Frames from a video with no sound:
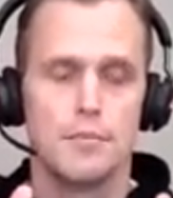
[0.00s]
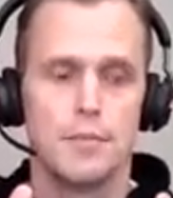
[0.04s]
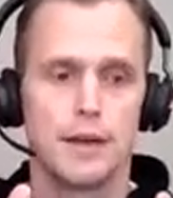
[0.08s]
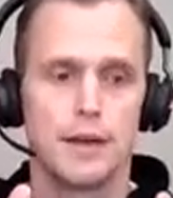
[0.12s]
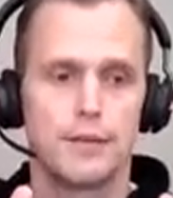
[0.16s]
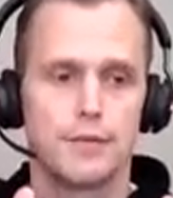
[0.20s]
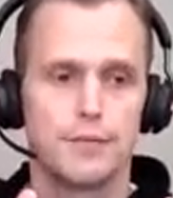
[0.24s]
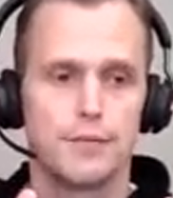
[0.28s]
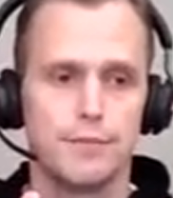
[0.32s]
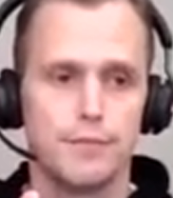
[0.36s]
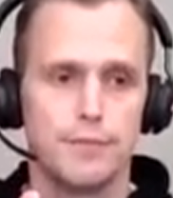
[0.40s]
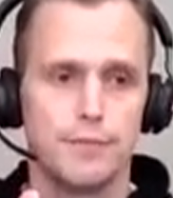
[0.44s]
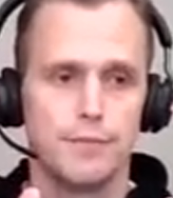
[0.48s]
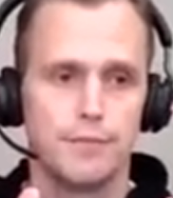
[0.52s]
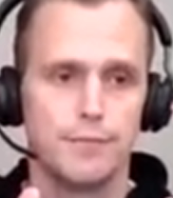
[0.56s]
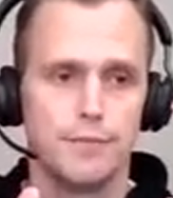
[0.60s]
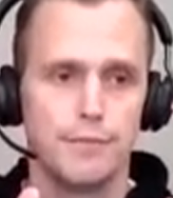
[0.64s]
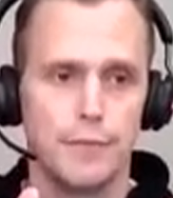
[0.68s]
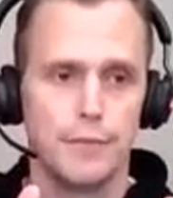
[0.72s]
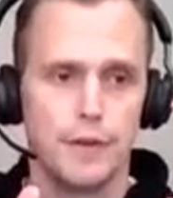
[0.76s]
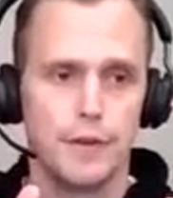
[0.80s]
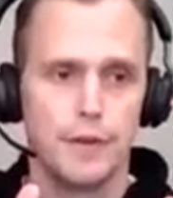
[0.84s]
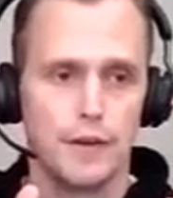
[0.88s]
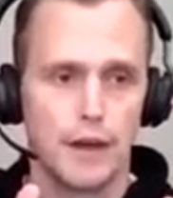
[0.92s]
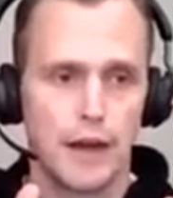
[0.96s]
But
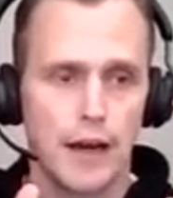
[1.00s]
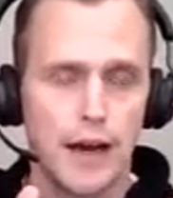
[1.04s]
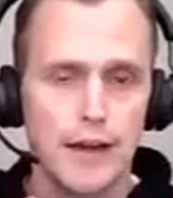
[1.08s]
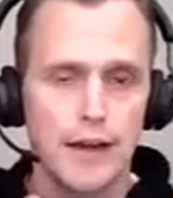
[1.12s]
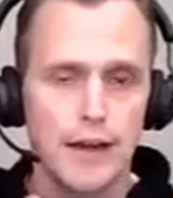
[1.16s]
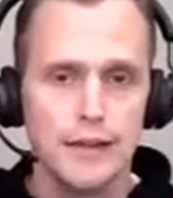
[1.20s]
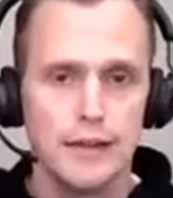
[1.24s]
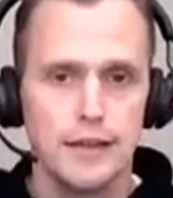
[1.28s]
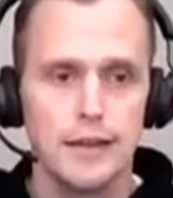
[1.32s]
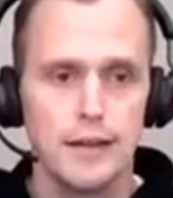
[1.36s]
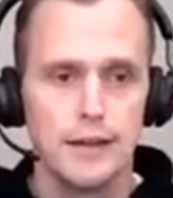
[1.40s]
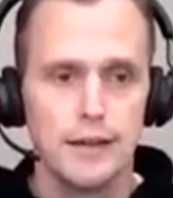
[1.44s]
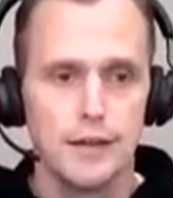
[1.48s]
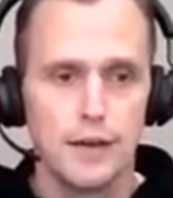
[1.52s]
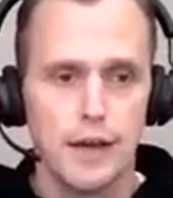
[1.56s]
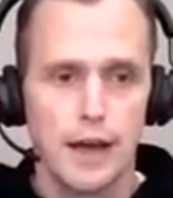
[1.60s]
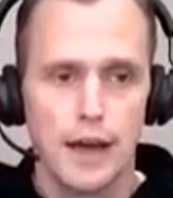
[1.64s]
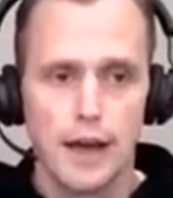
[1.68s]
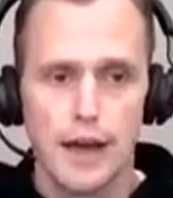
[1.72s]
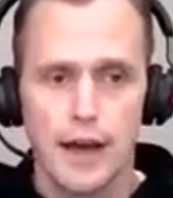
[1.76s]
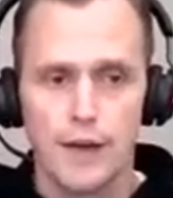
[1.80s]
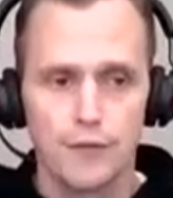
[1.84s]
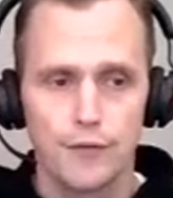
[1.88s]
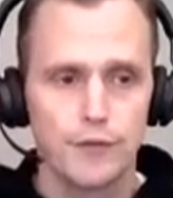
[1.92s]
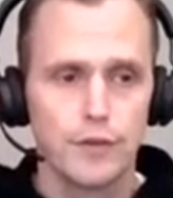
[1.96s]
ideally,
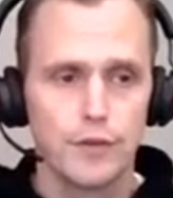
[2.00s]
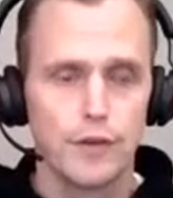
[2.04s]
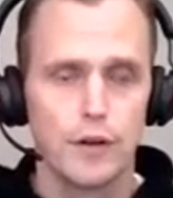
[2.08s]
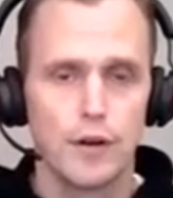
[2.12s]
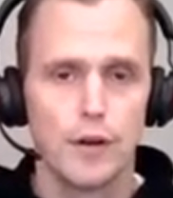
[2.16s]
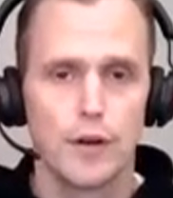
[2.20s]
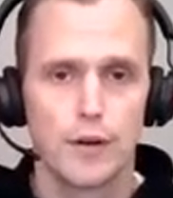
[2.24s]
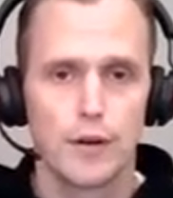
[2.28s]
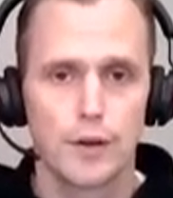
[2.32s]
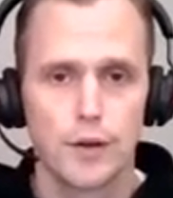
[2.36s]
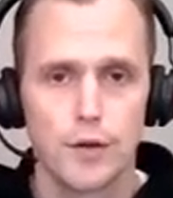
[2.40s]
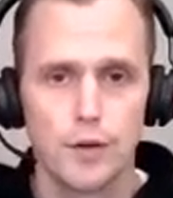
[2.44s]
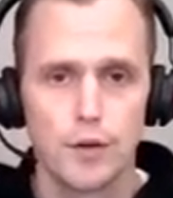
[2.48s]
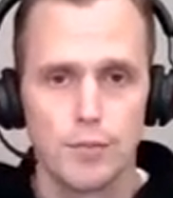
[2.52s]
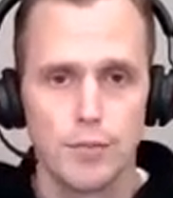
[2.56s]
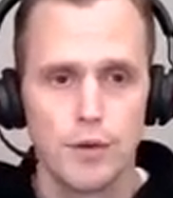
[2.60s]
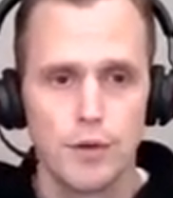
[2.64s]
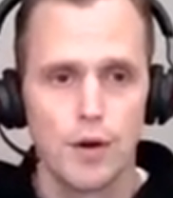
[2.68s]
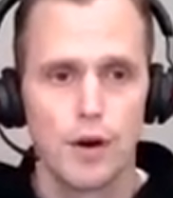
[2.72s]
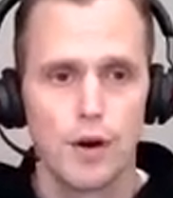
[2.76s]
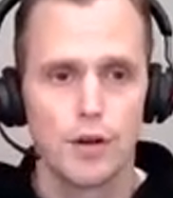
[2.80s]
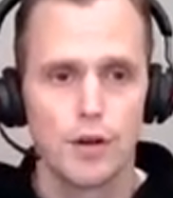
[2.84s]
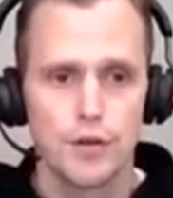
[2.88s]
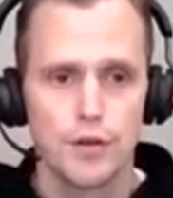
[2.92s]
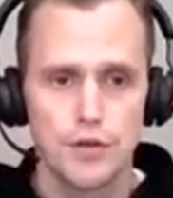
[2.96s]
after a
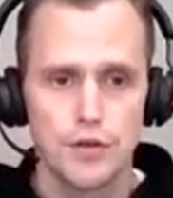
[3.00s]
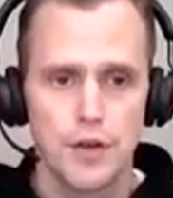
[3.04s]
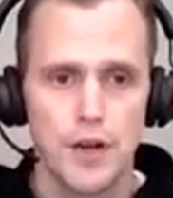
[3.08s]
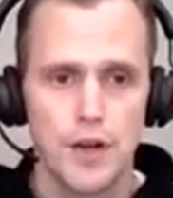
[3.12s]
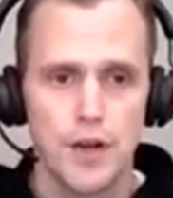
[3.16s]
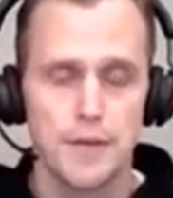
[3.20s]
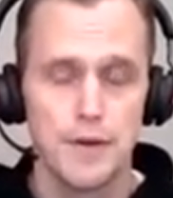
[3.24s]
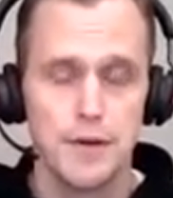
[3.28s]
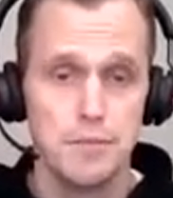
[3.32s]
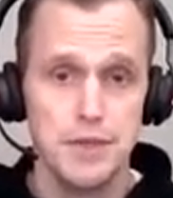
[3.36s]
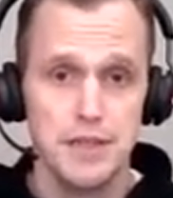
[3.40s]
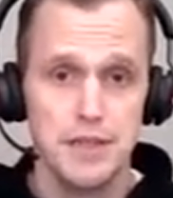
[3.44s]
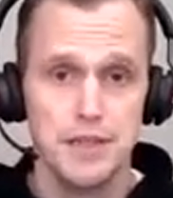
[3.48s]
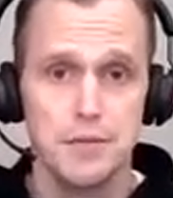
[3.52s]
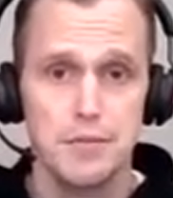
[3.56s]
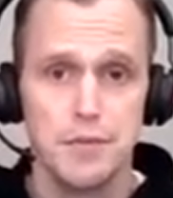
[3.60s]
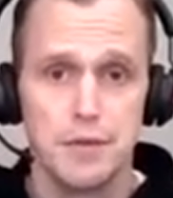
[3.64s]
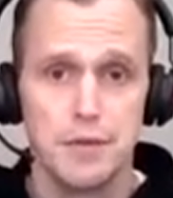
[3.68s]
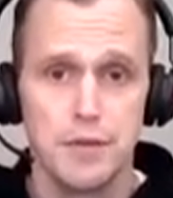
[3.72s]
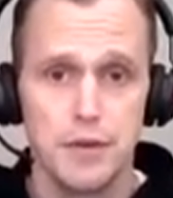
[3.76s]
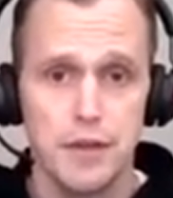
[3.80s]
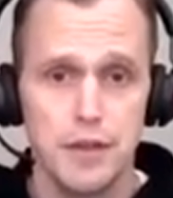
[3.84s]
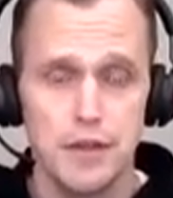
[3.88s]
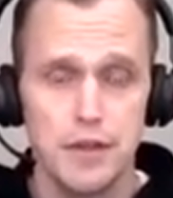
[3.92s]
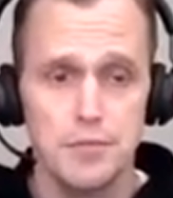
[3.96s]
QBR, you should have an
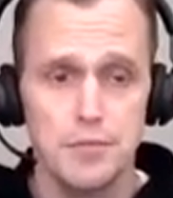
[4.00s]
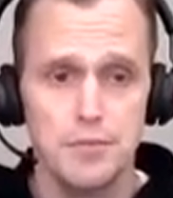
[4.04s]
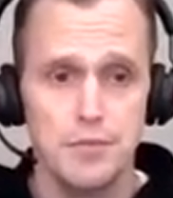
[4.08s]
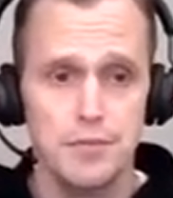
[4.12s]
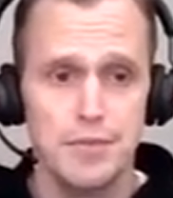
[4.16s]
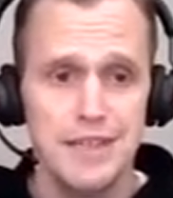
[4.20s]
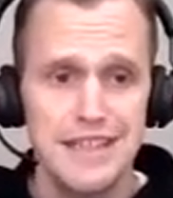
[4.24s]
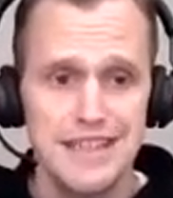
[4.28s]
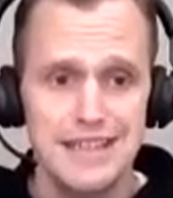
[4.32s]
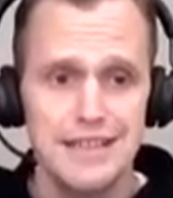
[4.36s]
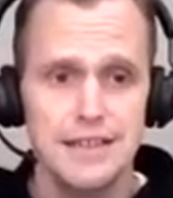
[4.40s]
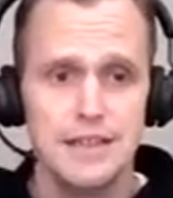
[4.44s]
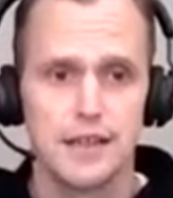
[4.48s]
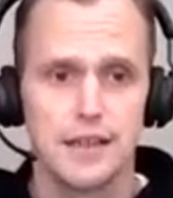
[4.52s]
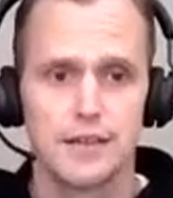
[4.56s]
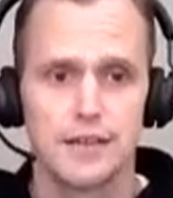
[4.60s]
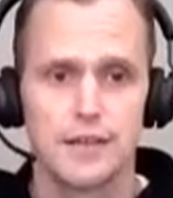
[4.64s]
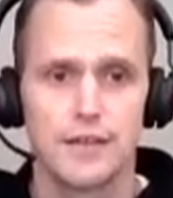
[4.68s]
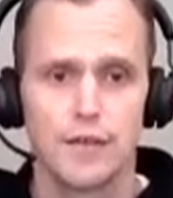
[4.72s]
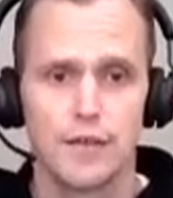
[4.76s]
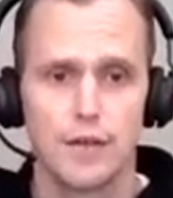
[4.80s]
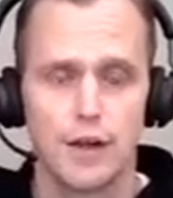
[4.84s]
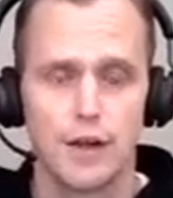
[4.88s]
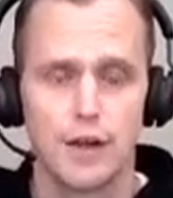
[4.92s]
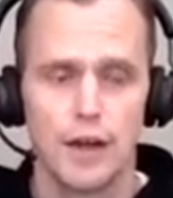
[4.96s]

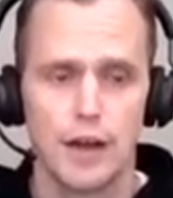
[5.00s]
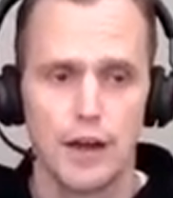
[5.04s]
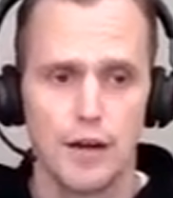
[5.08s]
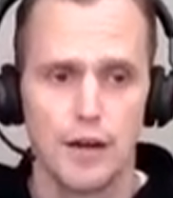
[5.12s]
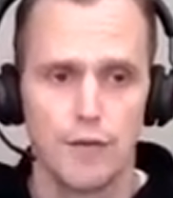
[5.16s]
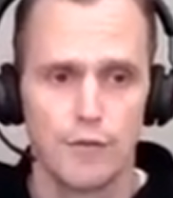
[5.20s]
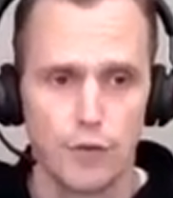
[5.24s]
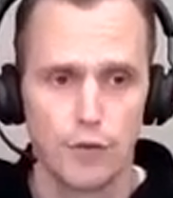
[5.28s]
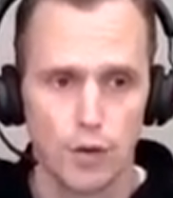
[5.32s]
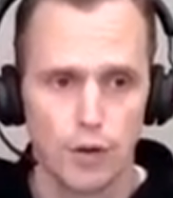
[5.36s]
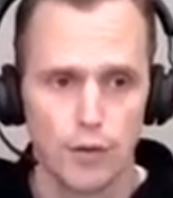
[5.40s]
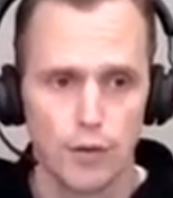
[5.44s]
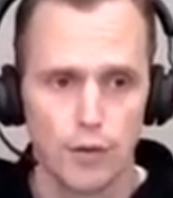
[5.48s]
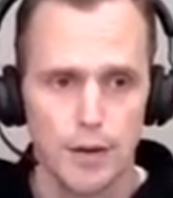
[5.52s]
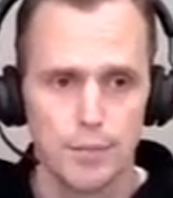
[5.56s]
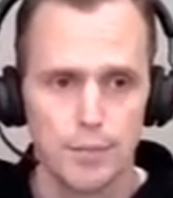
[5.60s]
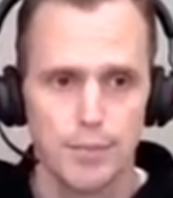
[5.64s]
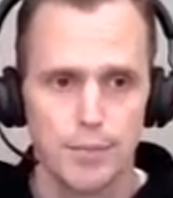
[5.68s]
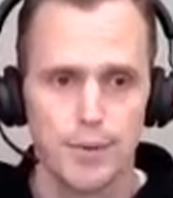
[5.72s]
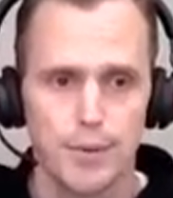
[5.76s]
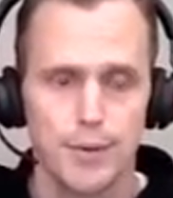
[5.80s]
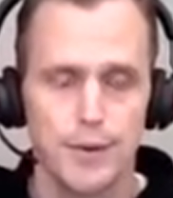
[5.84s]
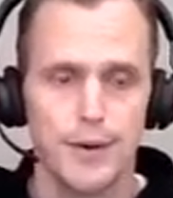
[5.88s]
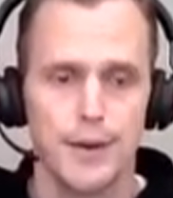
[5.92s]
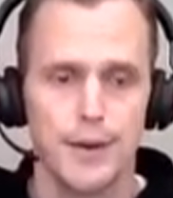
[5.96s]
immediate follow-up.